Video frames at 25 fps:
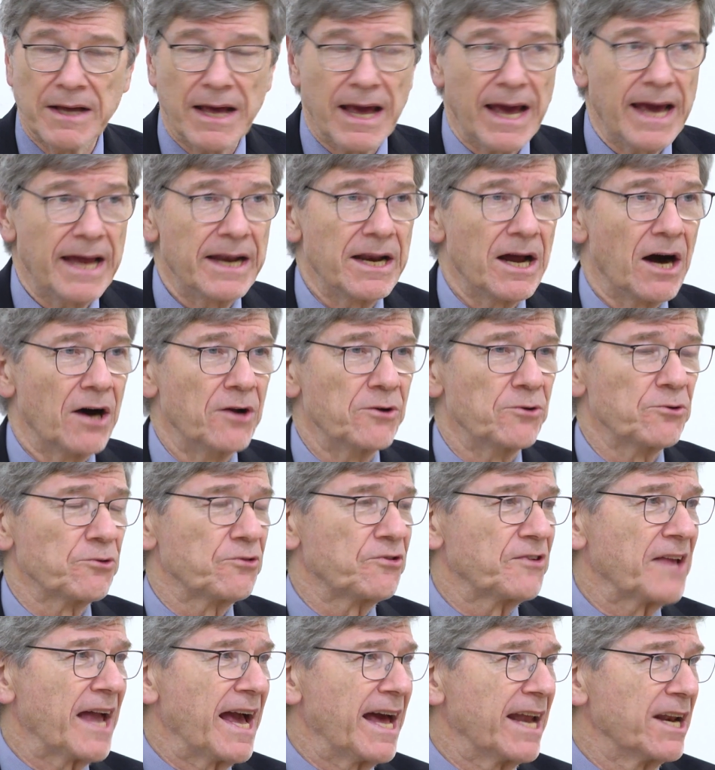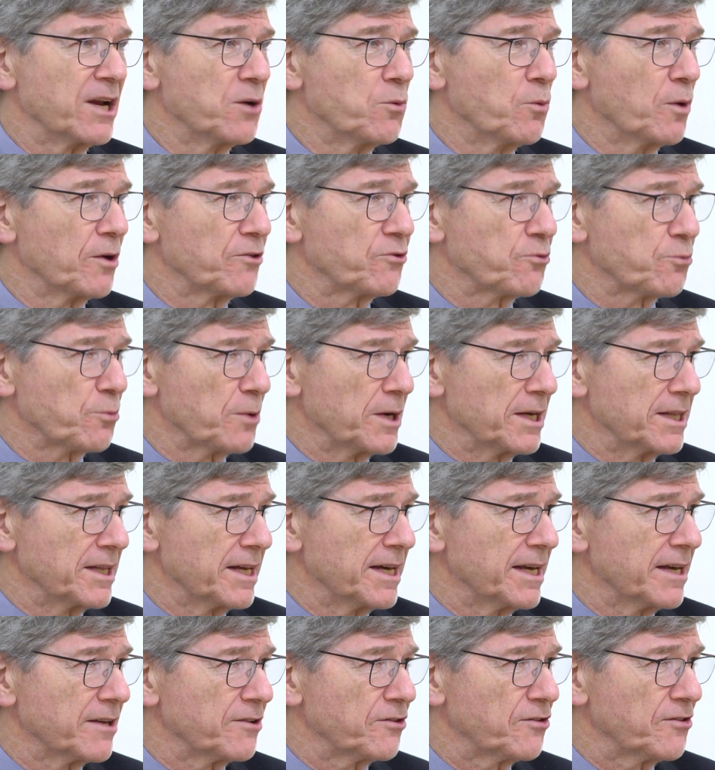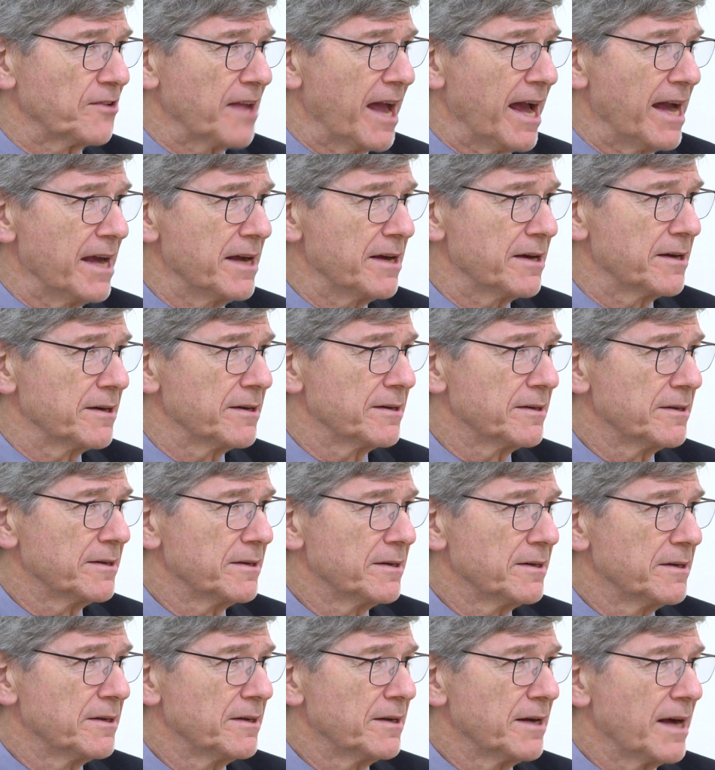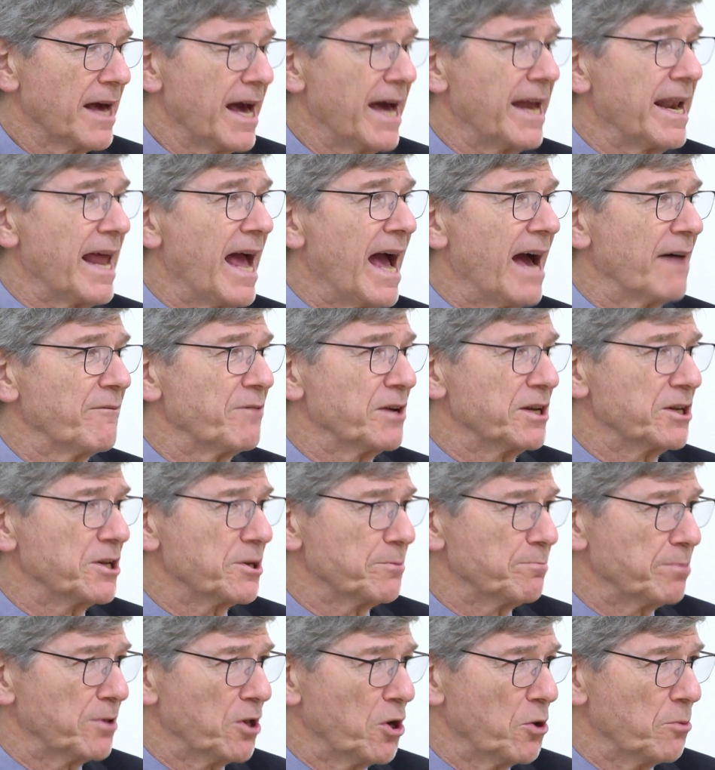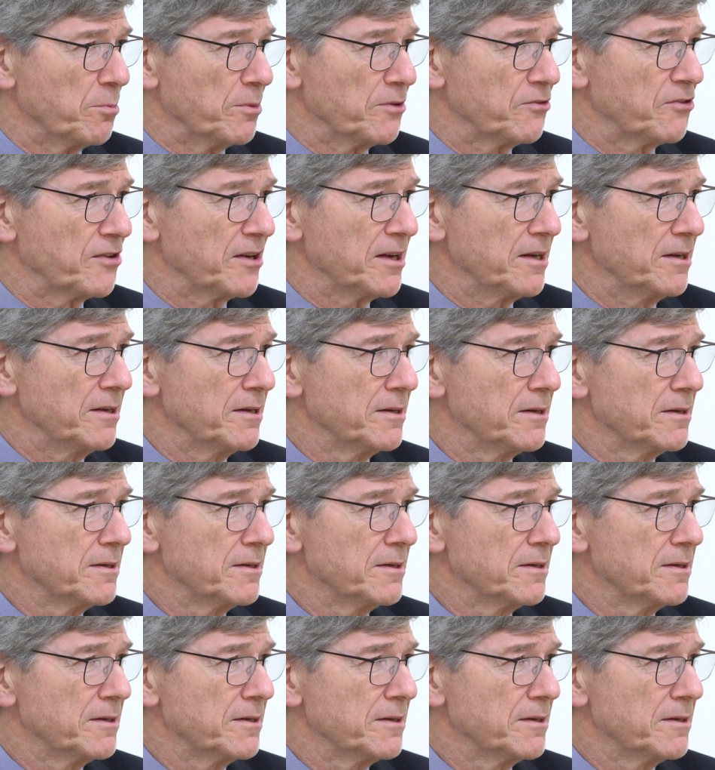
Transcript: and understanding what's really at stake and having diplomacy,